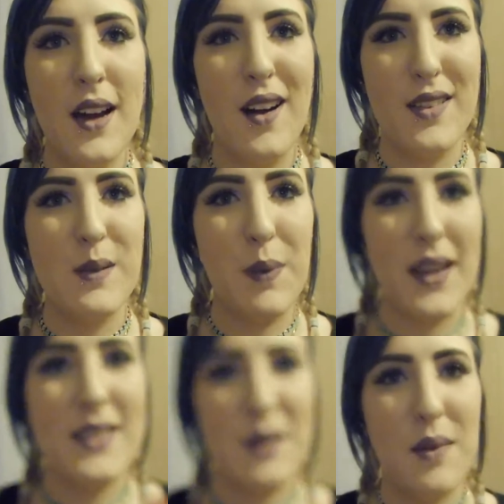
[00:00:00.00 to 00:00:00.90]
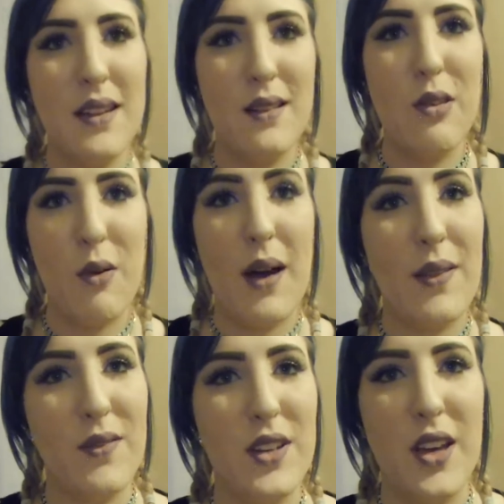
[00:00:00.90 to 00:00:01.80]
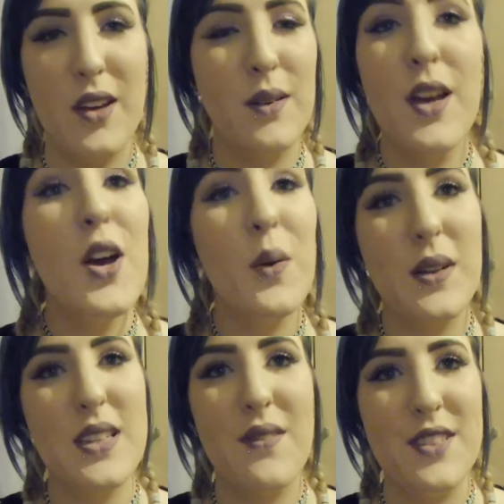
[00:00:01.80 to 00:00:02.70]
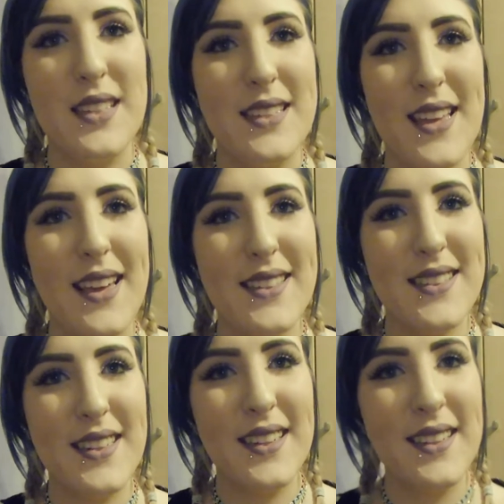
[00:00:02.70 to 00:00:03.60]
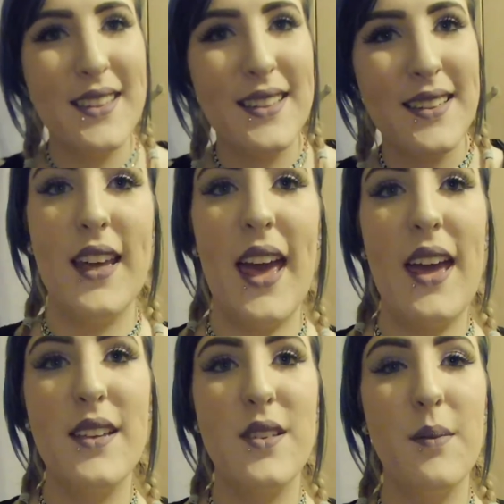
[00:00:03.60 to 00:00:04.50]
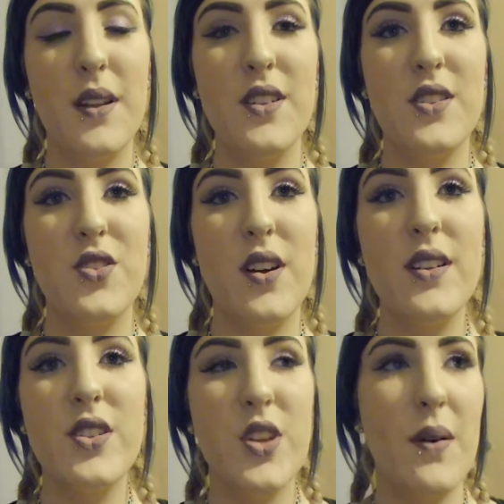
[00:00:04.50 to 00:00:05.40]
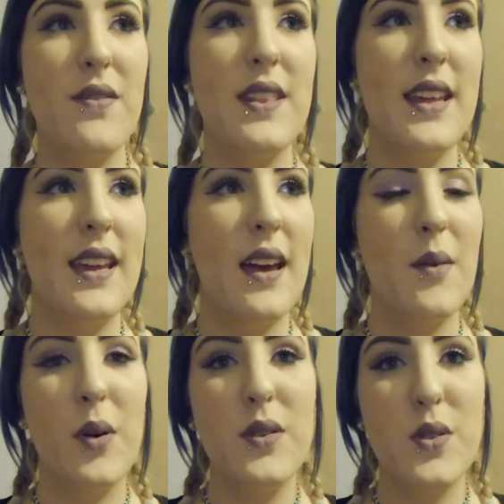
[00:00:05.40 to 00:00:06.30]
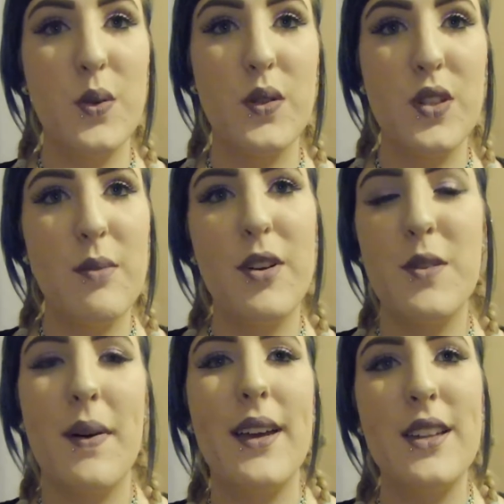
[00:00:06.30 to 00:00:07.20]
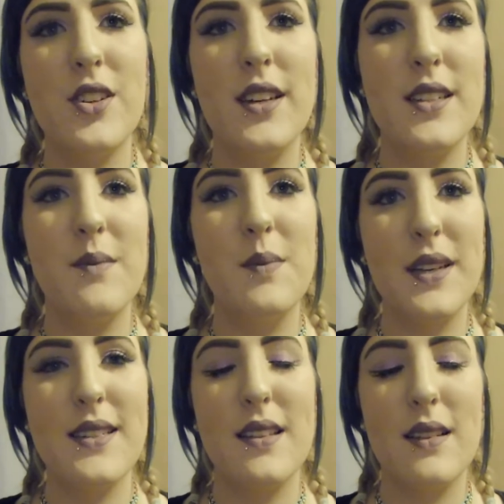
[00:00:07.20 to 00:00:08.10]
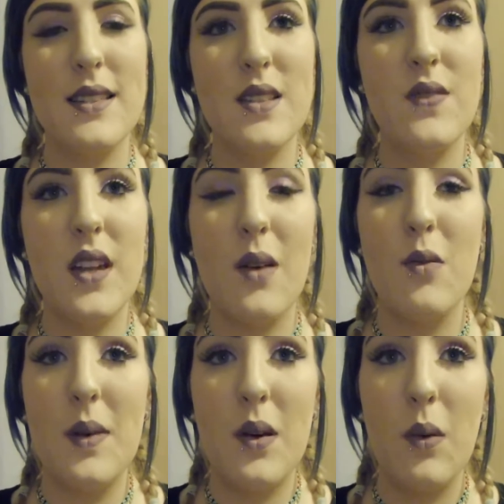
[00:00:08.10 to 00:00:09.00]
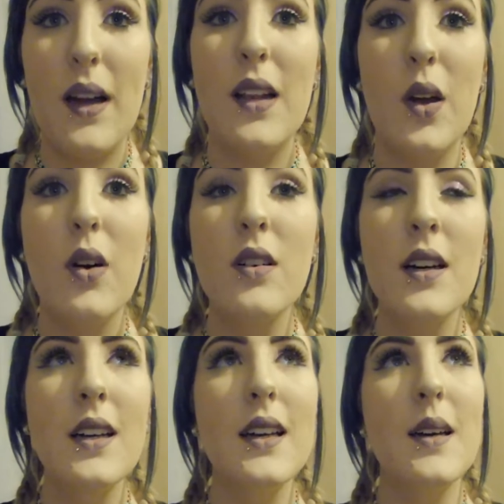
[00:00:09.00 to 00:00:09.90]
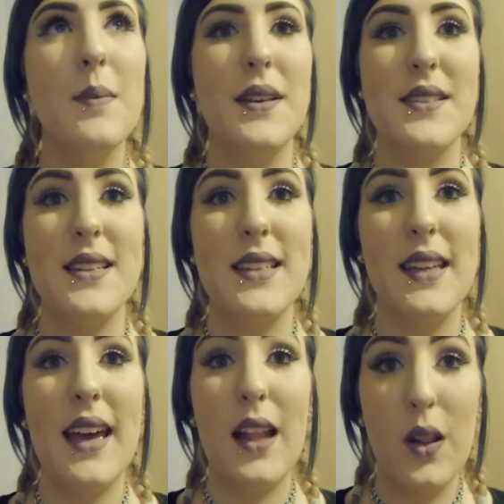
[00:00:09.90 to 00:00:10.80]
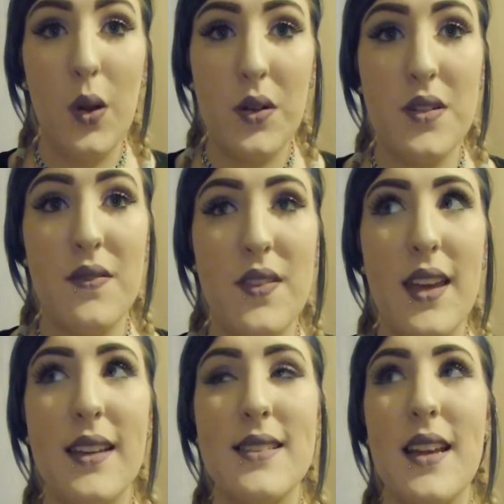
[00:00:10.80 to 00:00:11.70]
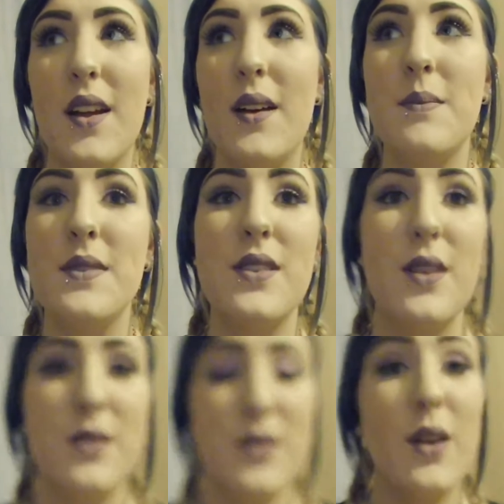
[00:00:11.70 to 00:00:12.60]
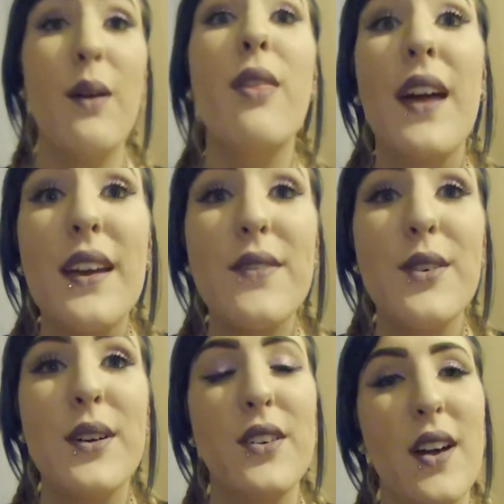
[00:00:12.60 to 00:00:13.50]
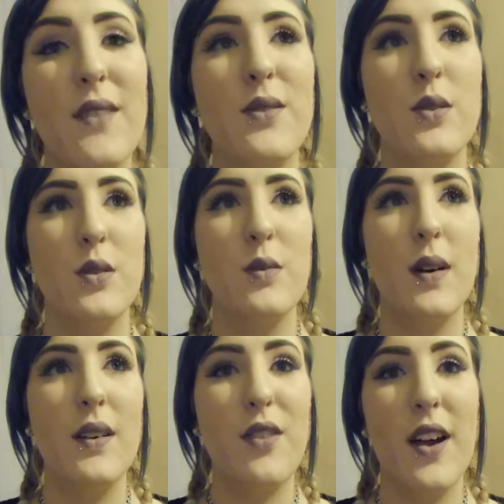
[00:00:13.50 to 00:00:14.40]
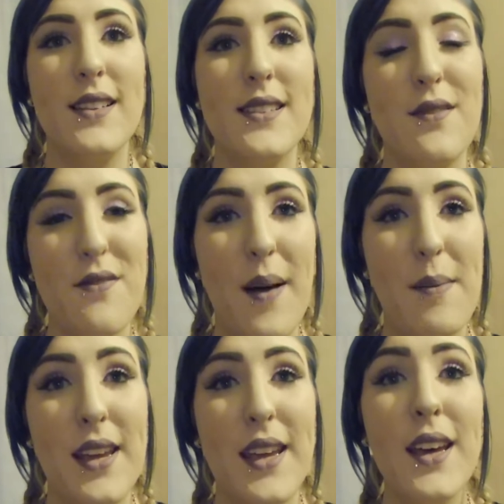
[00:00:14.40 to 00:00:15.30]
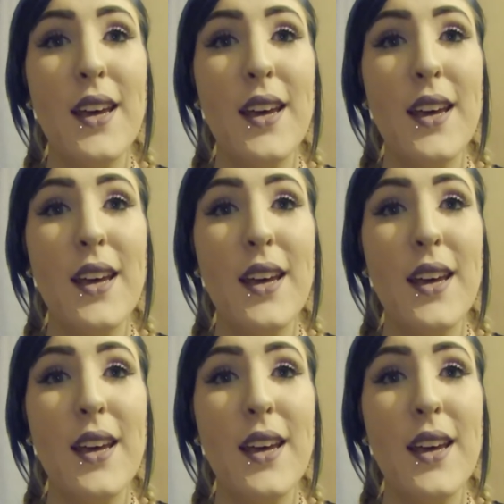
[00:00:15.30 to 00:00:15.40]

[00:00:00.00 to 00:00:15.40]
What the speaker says: I'll splice them in throughout the video, whichever's easiest. Okay, so I'm going to just try and show everything. I won't talk too much about each item because otherwise this video will be quite long, because I did get a lot of things and I am so, so thankful and grateful to all my friends and family